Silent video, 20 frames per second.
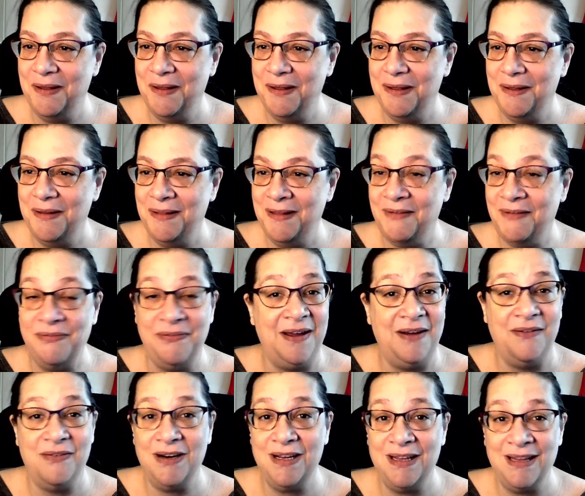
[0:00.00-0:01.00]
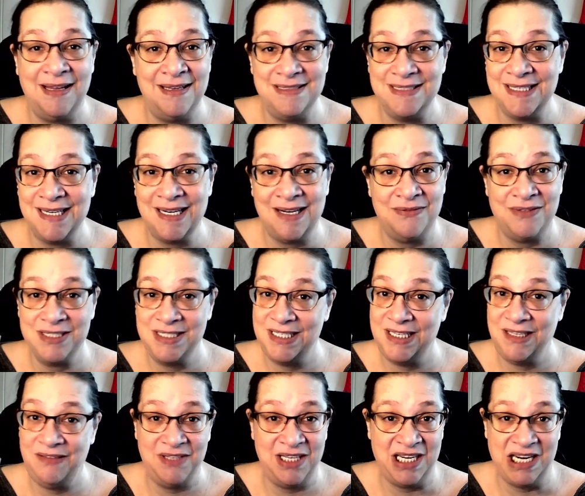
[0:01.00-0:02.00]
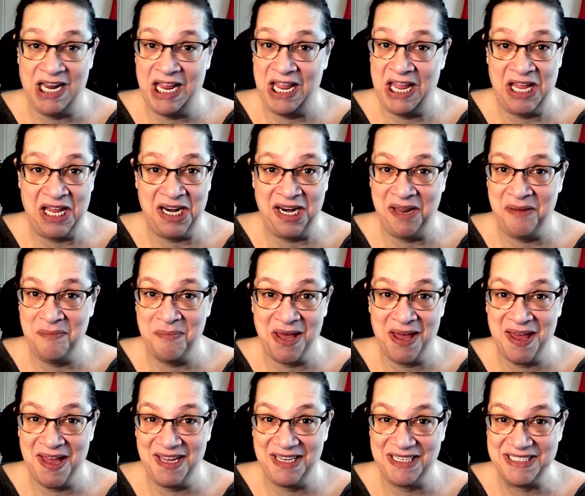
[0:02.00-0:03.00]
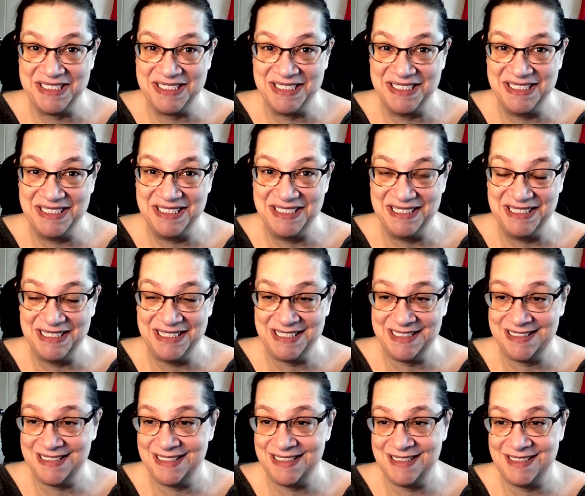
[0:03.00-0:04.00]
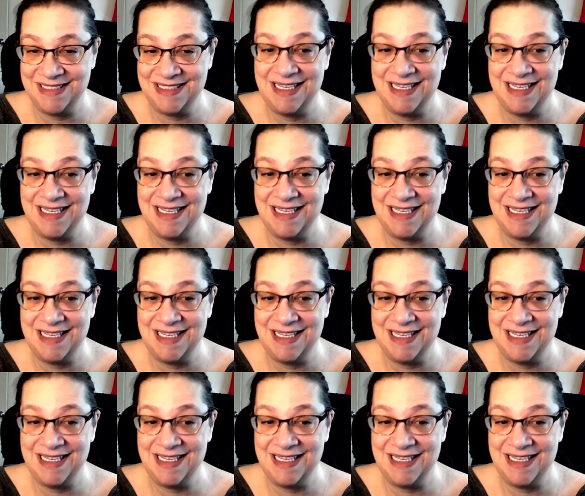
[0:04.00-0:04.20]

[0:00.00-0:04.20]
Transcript: the favorite things that I've received in any box. This is